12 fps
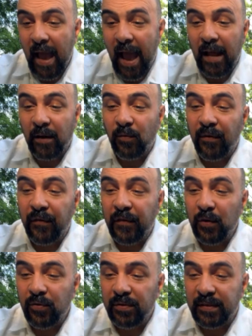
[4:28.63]
and
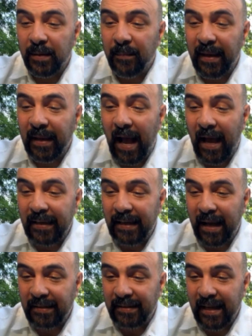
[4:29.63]
refused to make eye
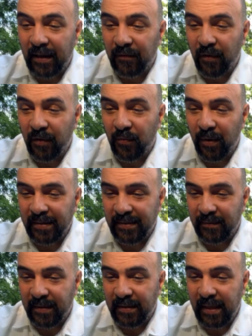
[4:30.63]
contact for the rest
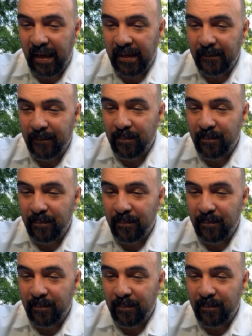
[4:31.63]
of the day.